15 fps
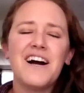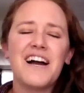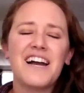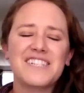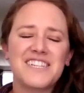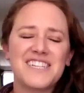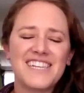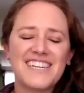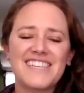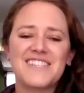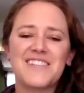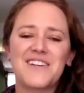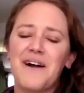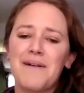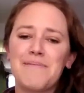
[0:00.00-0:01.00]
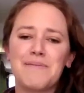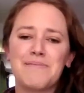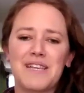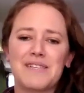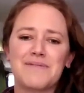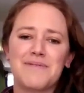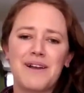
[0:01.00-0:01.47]
actually so I'm
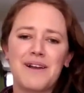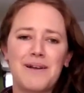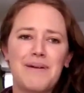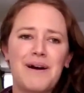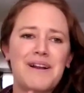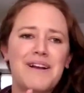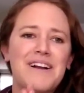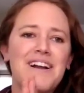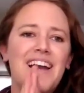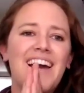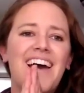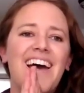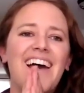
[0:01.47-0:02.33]
obsessed with Harry Potter.